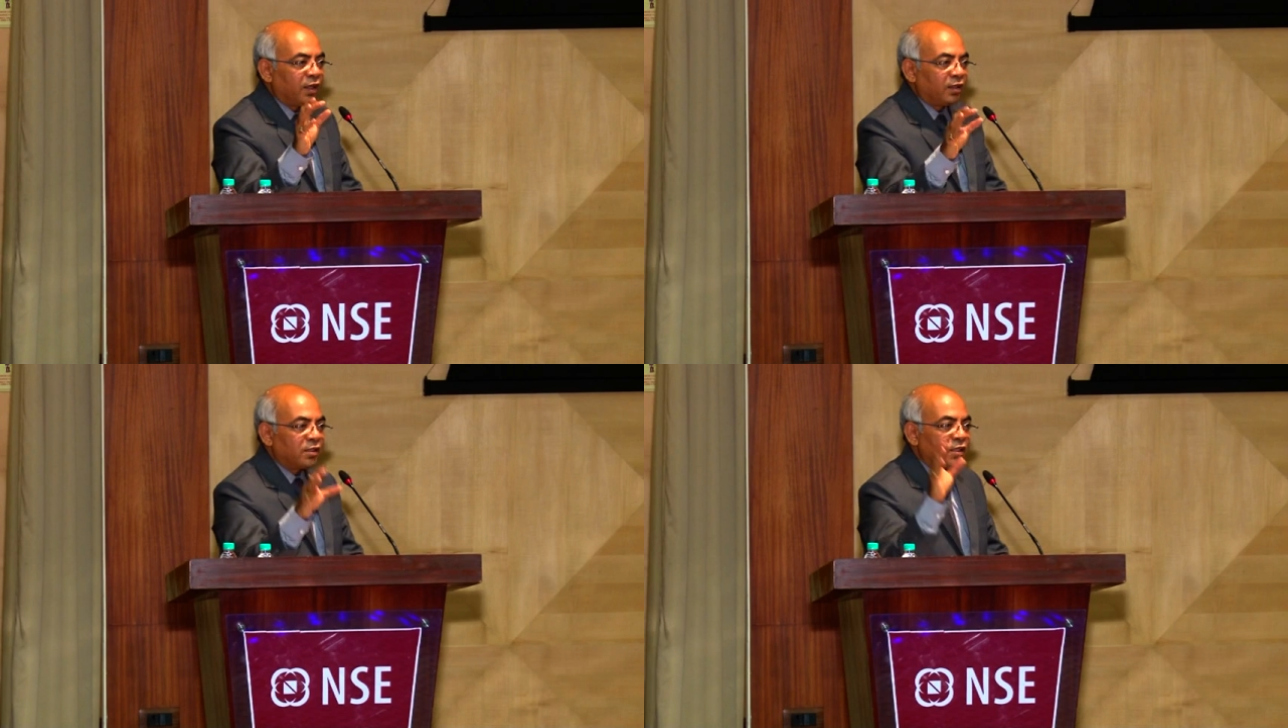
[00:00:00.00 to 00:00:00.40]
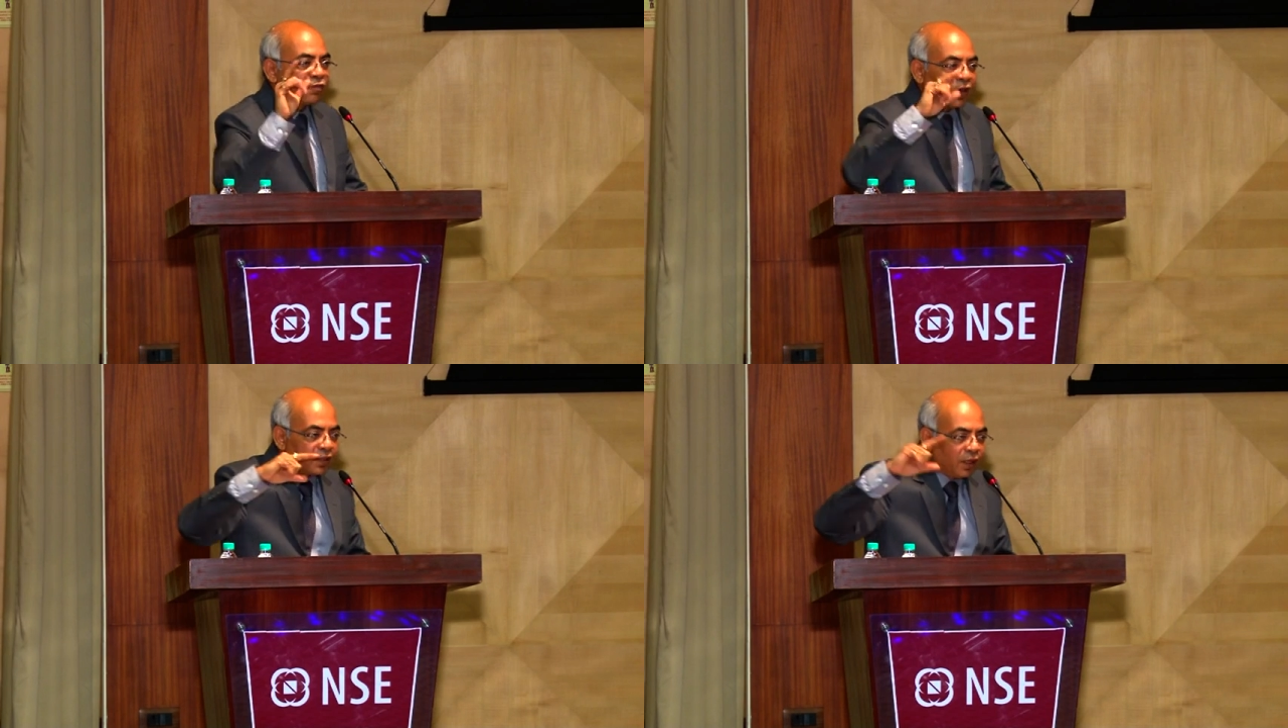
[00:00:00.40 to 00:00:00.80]
This
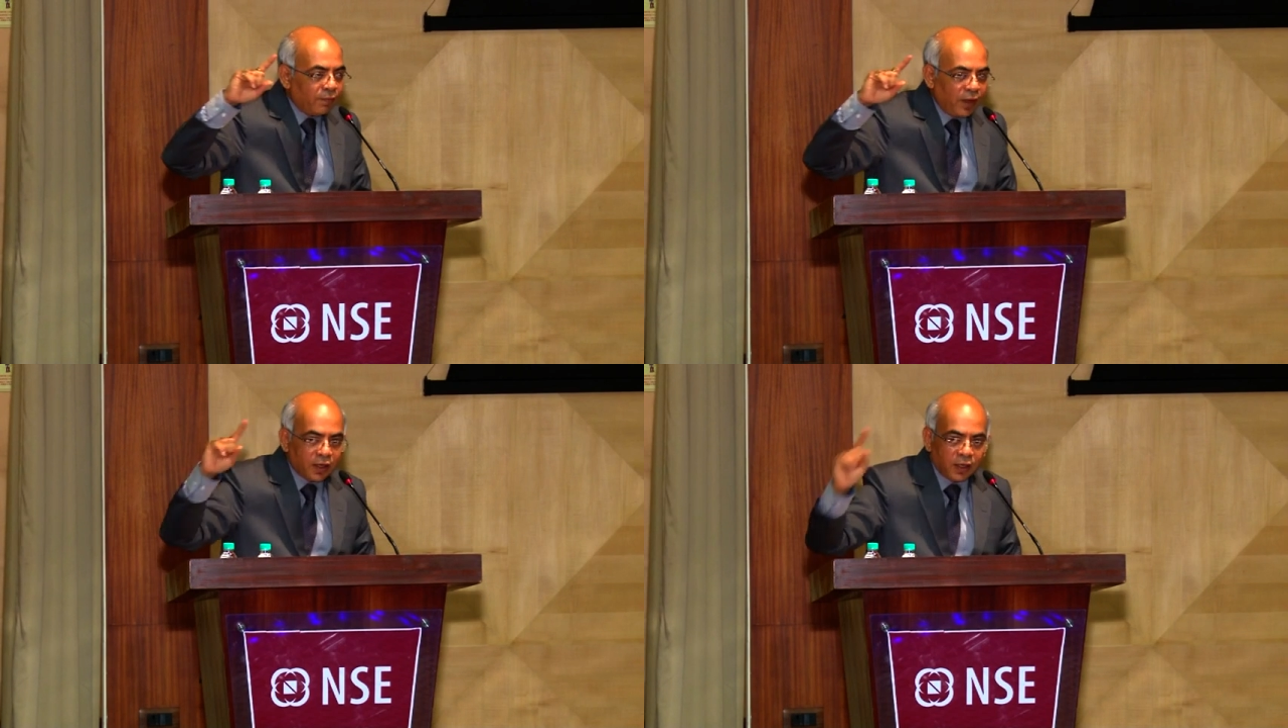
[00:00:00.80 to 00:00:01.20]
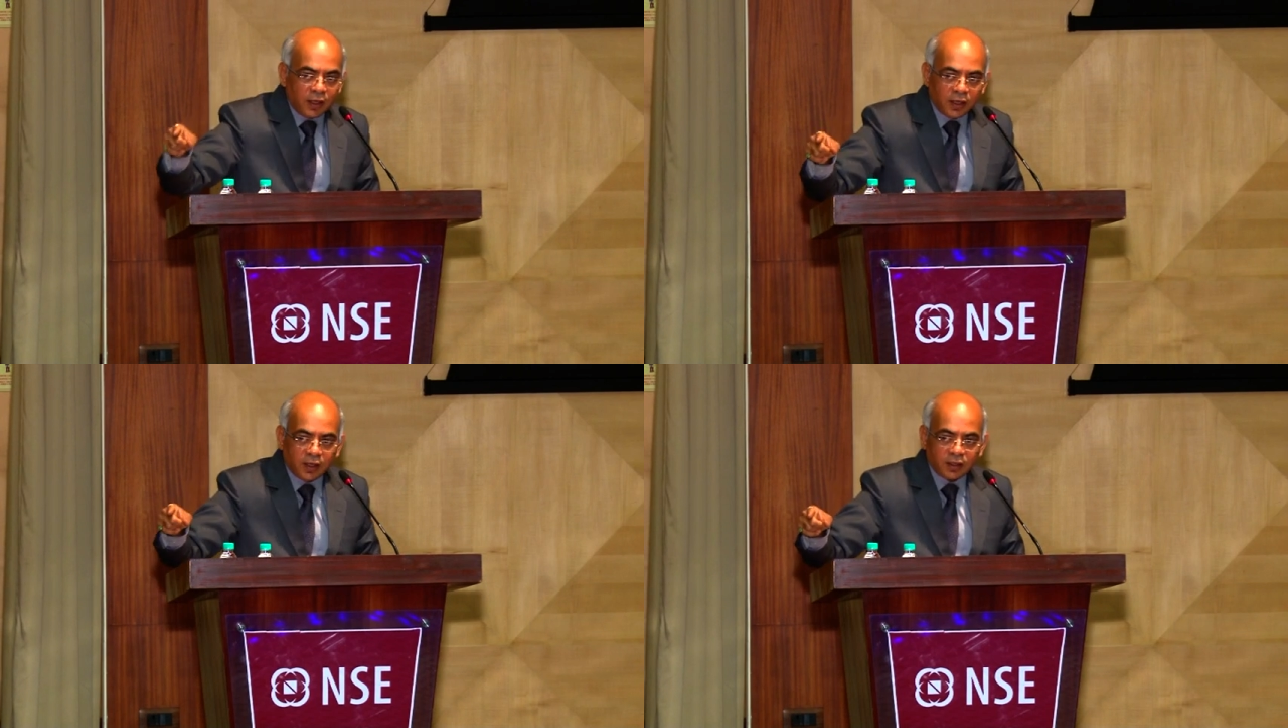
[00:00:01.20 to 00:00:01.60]
is further made
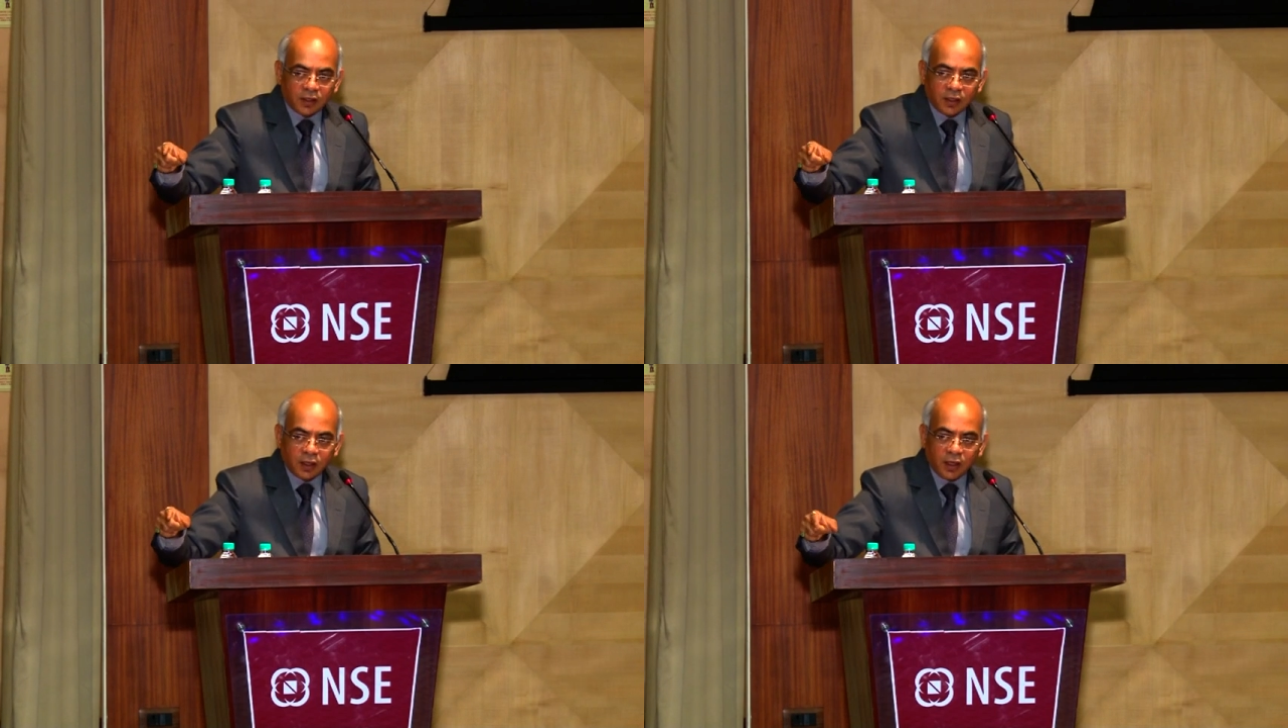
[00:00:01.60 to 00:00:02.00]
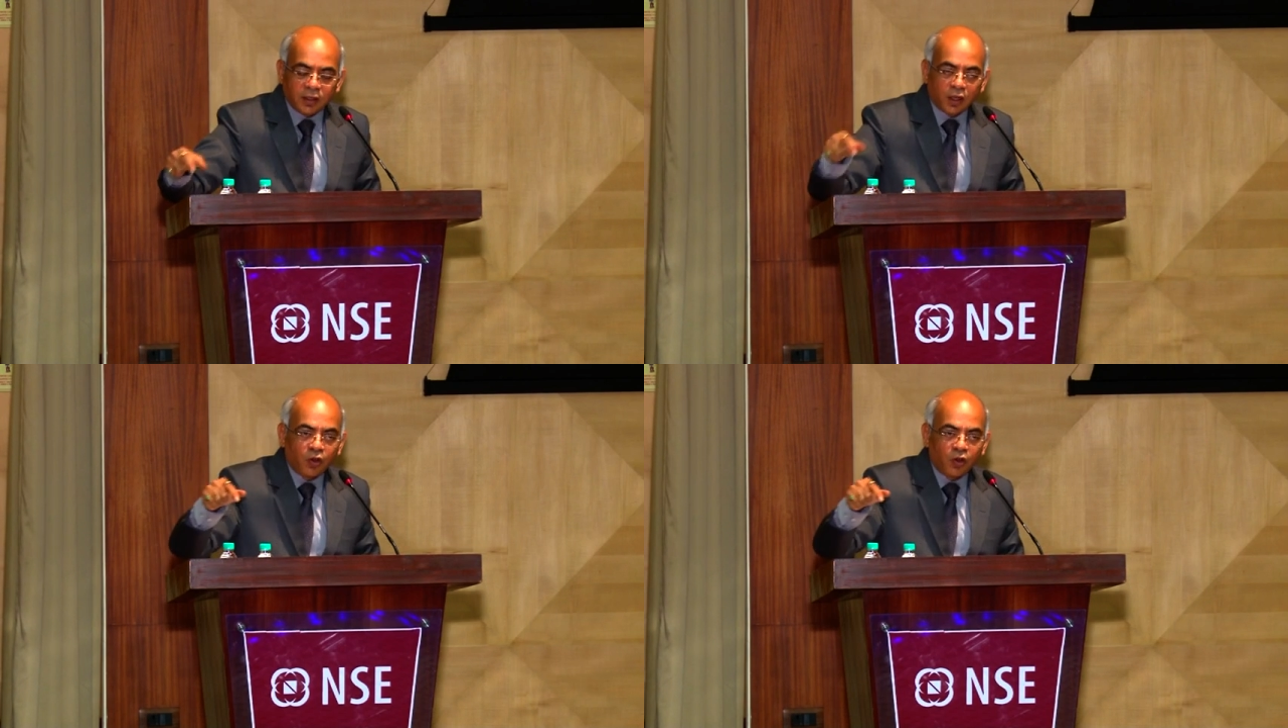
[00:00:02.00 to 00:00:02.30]
clear in the